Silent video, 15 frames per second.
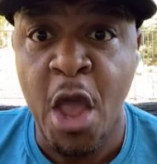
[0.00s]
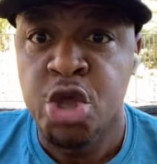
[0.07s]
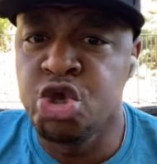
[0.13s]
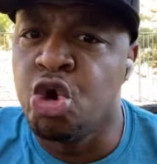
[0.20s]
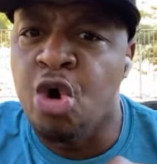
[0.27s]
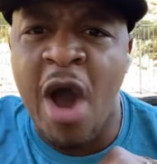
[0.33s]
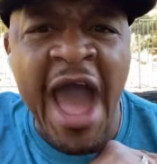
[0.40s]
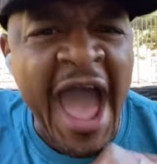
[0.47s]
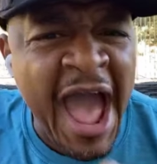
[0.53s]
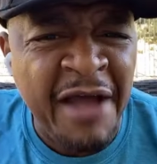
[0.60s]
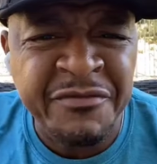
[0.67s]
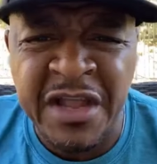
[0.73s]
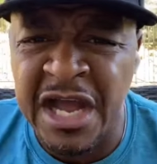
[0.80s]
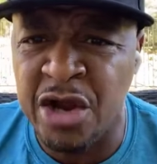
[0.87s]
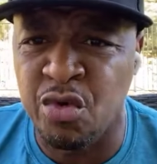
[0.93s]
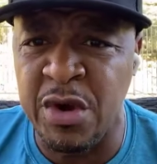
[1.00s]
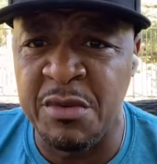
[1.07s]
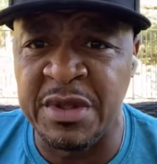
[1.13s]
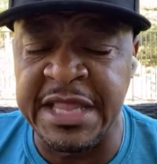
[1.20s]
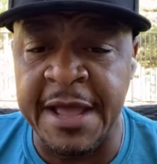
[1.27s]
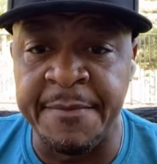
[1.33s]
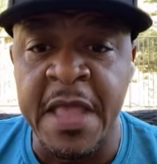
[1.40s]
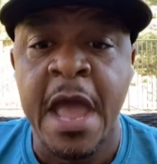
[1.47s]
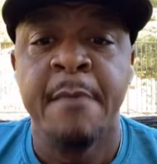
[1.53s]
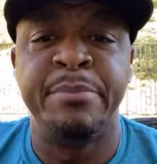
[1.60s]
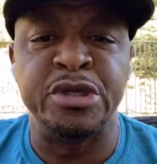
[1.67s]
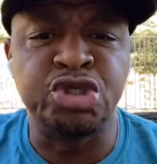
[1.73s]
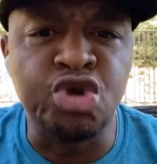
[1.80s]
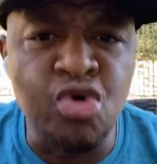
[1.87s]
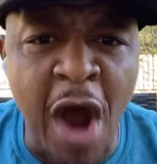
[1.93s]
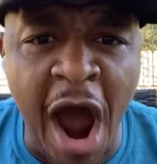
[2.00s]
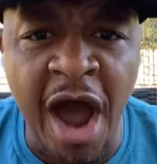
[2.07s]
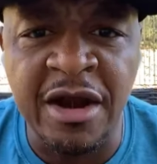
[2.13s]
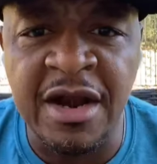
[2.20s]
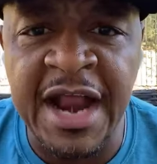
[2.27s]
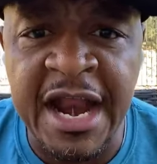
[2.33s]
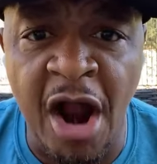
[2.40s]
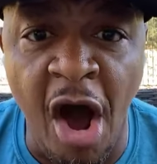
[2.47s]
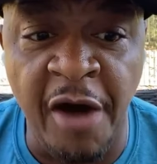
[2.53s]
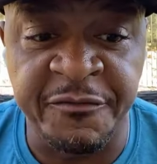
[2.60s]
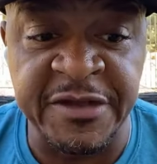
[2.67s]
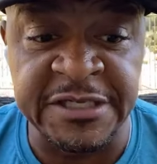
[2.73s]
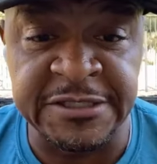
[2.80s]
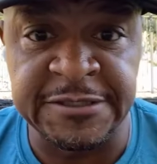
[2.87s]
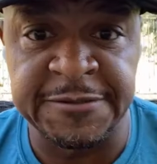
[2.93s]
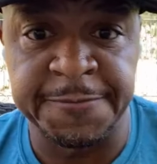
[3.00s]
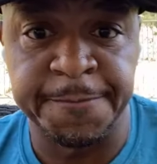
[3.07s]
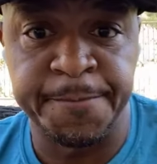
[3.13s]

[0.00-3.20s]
You don't have to agree with them, but you honor that office.